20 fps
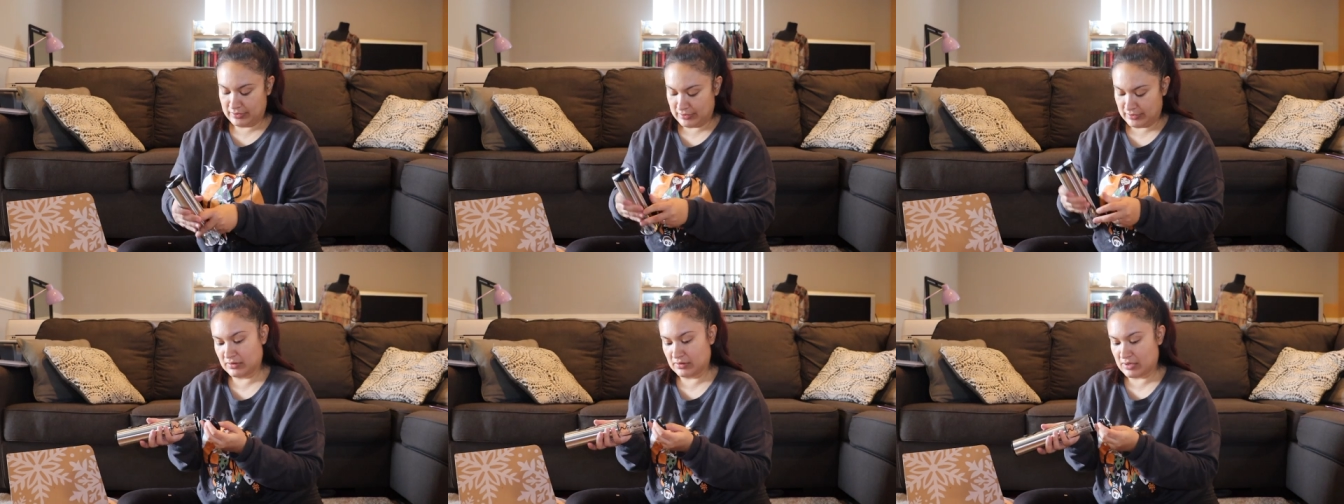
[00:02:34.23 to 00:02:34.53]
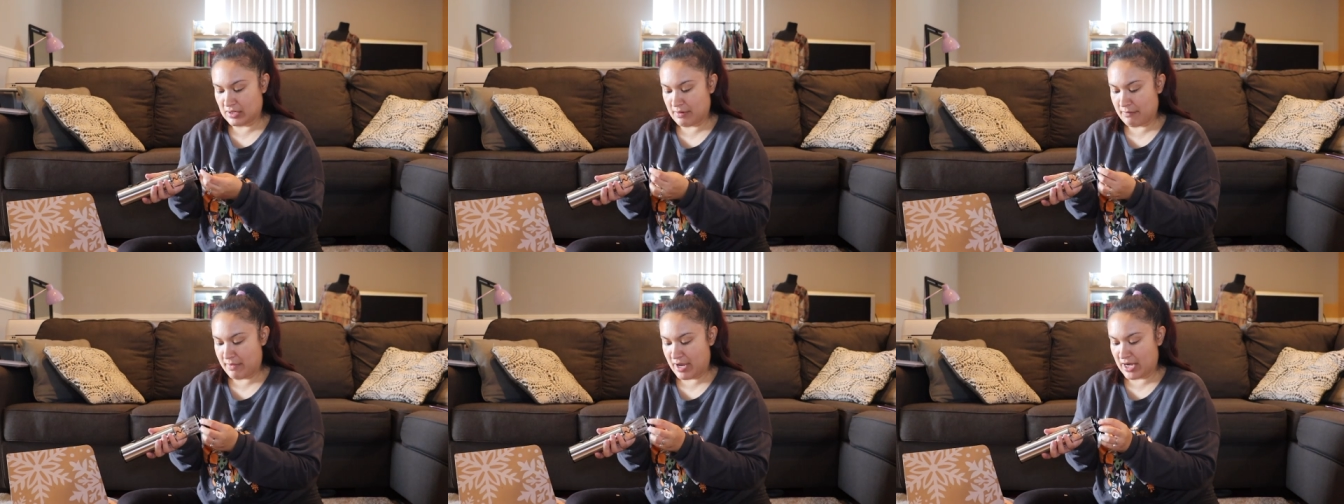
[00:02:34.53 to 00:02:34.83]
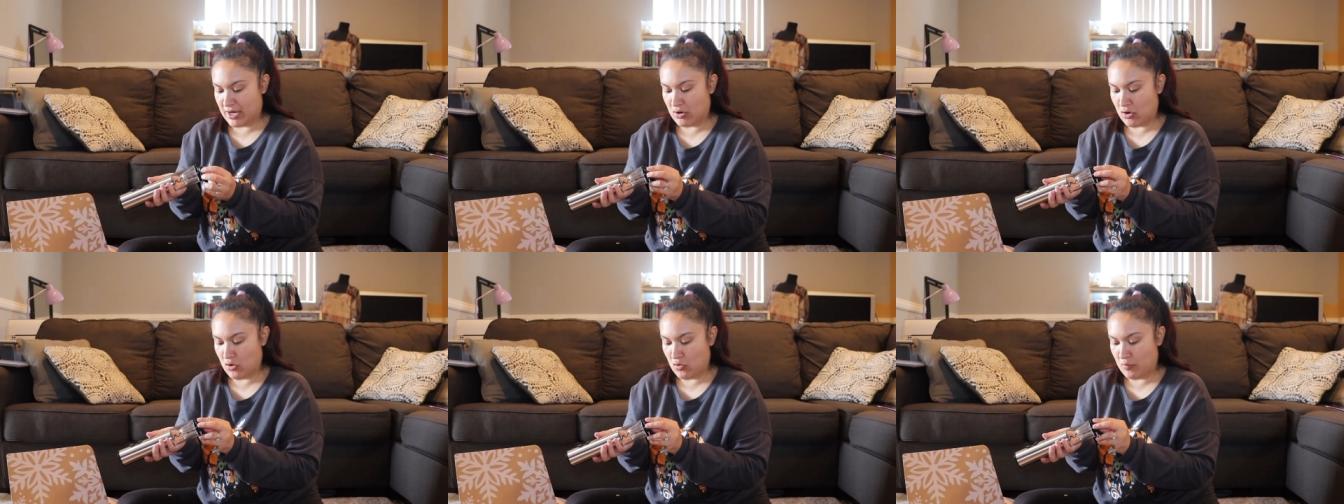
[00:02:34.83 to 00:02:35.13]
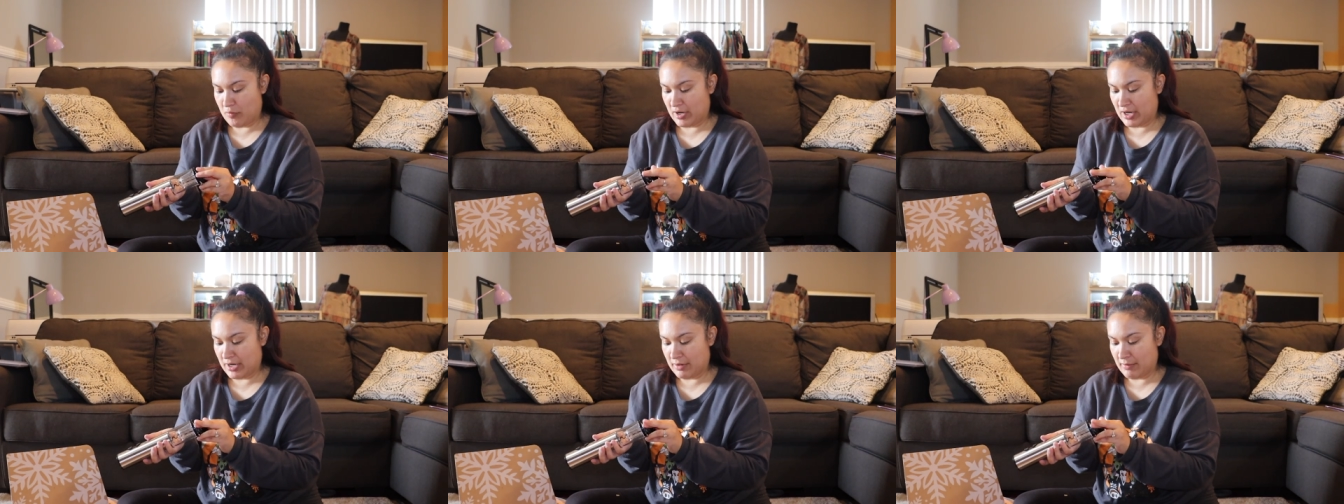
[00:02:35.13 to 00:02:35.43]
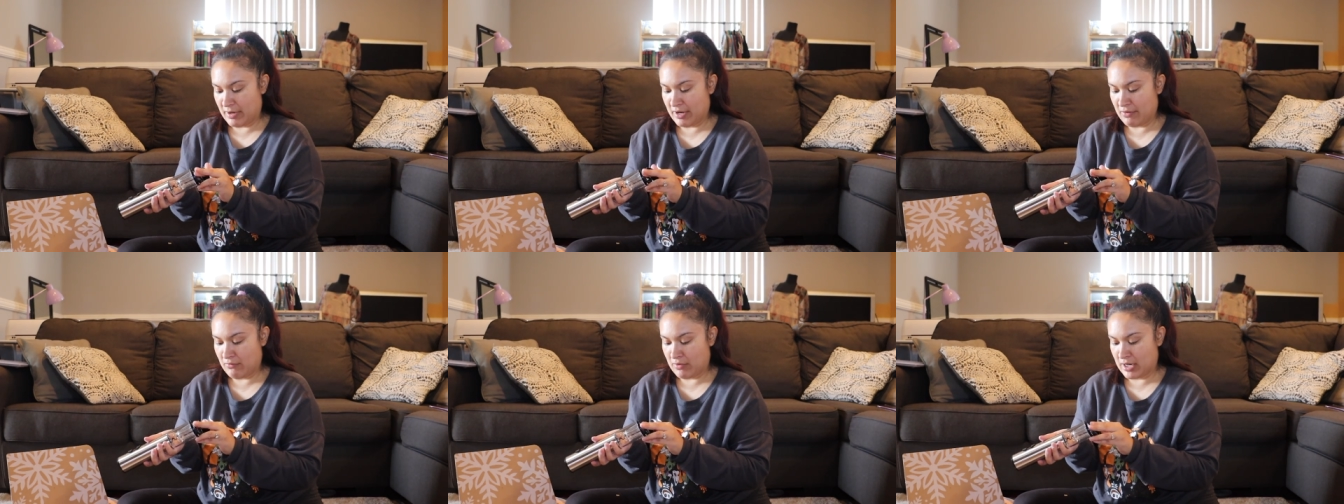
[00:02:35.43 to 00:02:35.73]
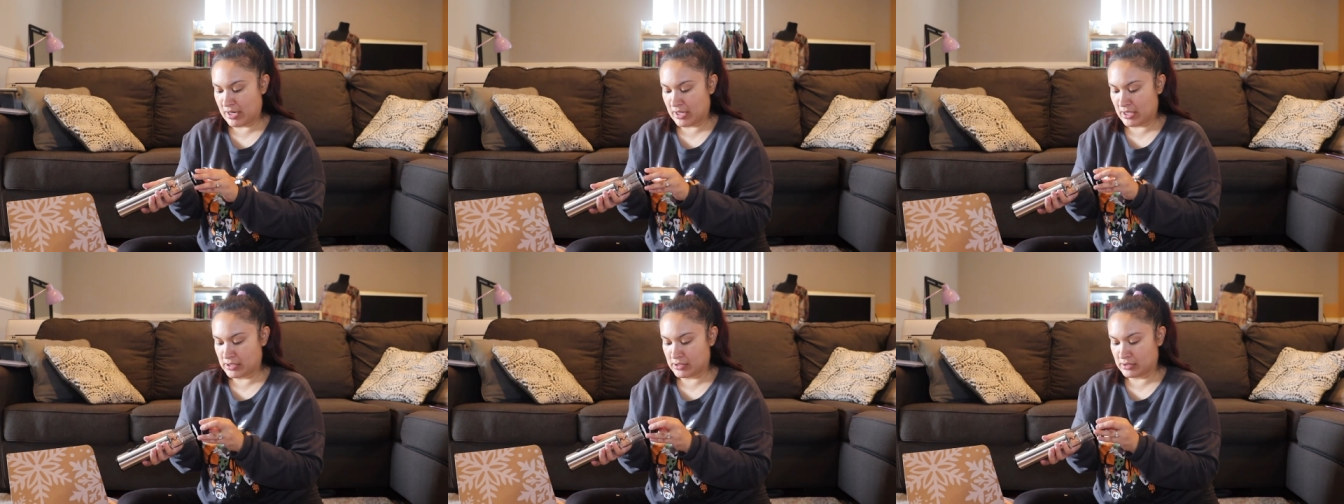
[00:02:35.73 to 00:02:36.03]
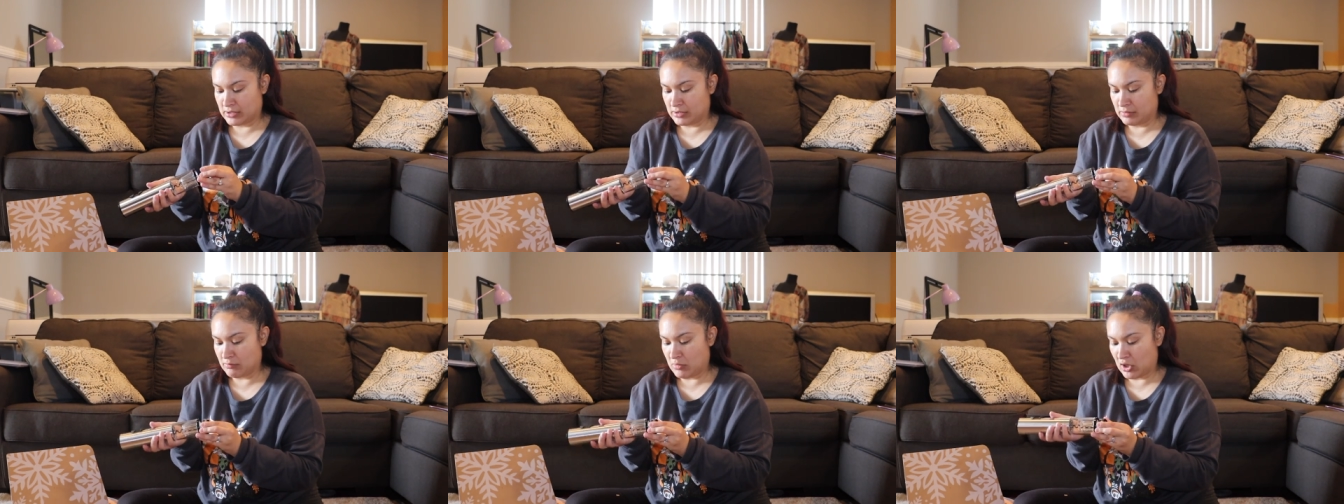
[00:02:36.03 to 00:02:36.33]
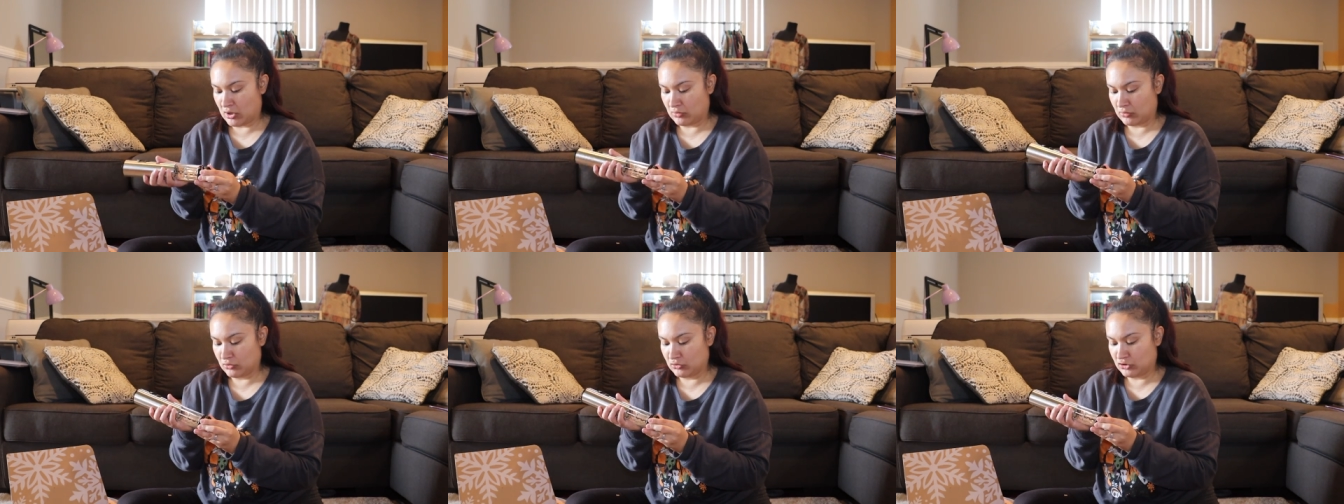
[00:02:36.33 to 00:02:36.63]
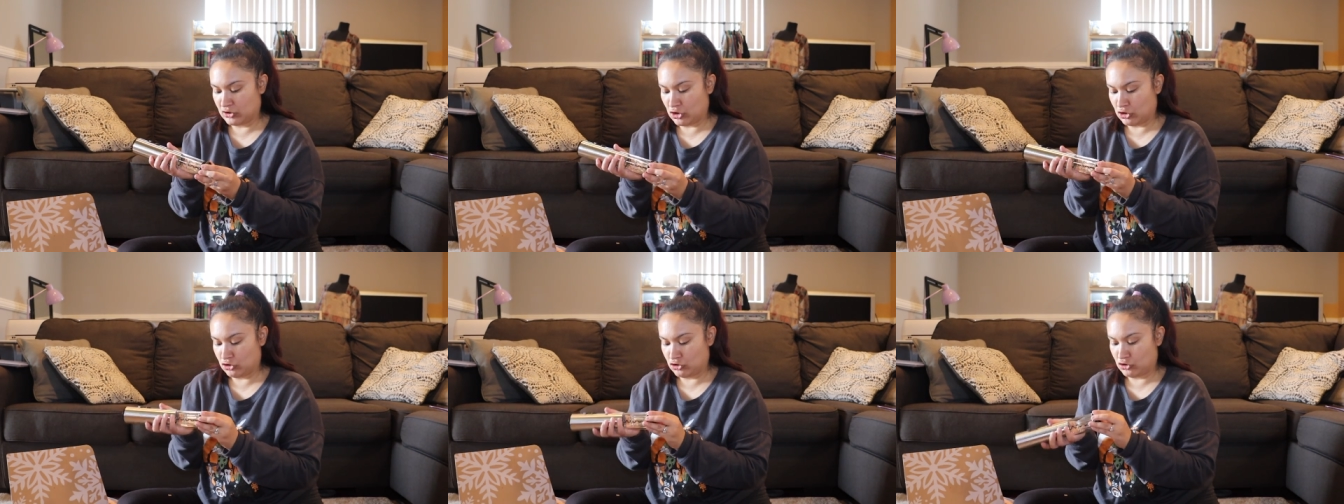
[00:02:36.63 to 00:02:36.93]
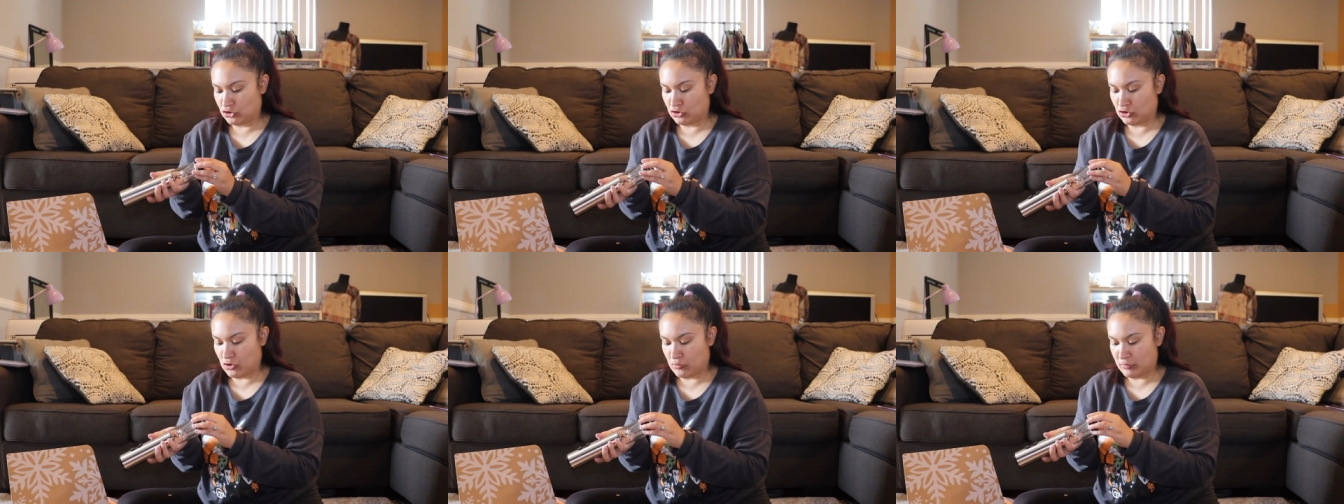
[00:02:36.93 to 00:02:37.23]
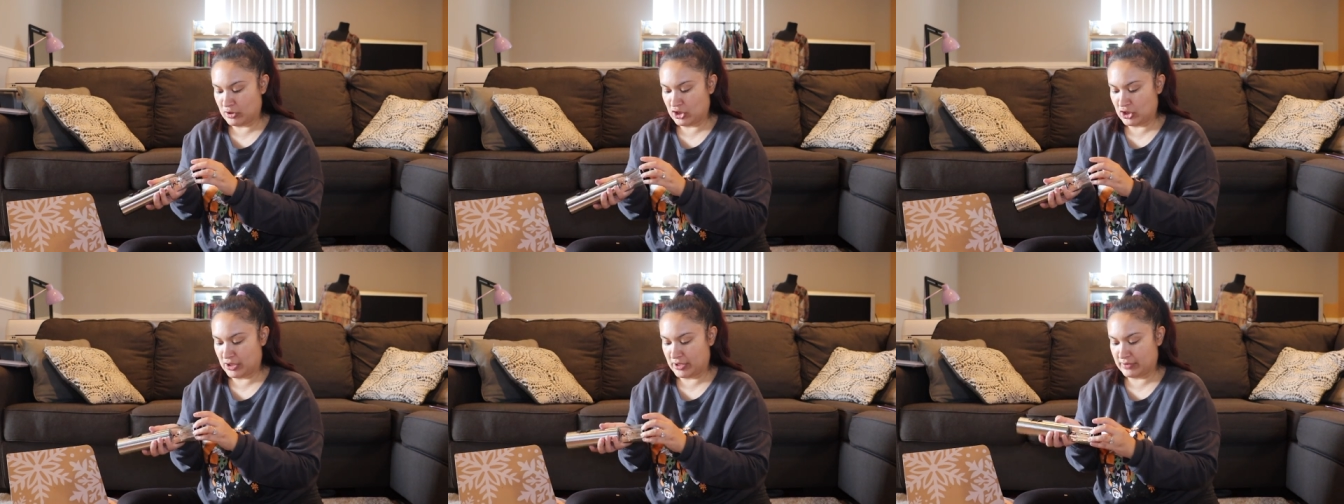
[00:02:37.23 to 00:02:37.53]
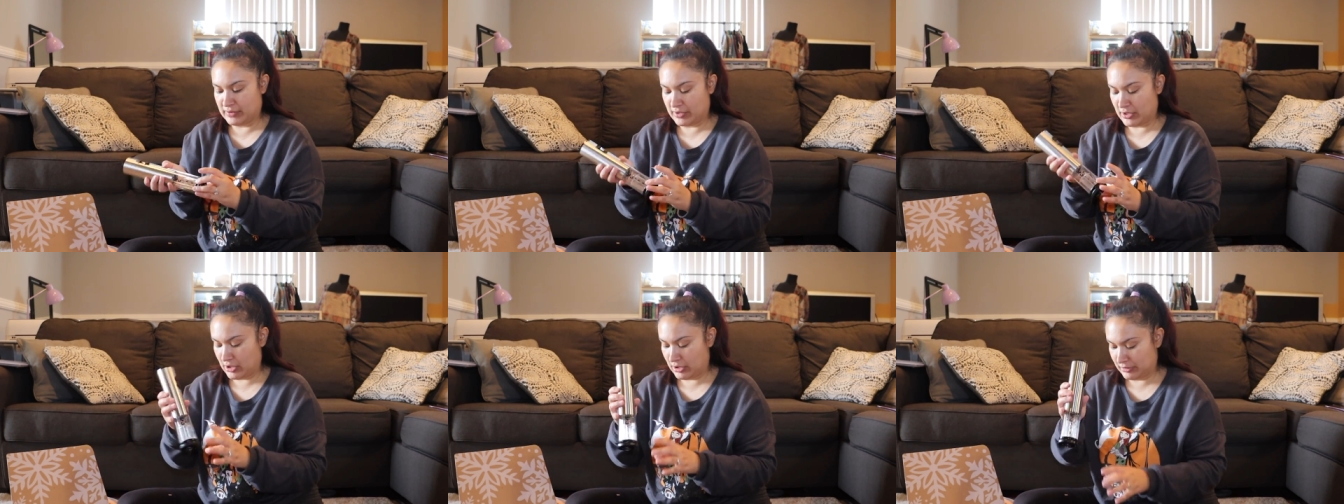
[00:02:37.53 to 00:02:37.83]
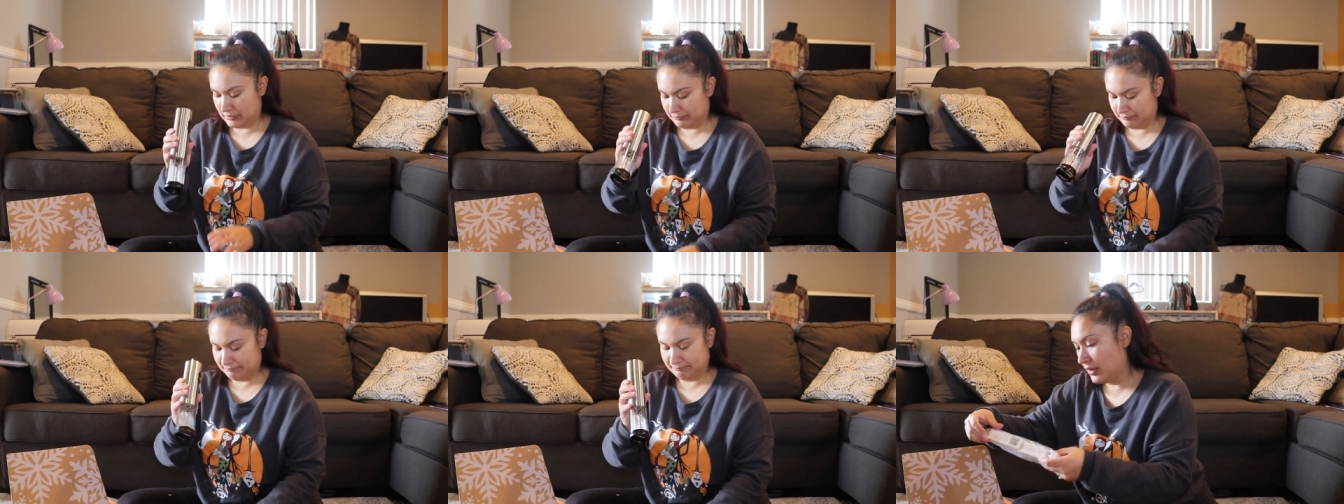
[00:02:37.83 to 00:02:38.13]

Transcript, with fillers: It's going to make opening my wine bottles so much easier.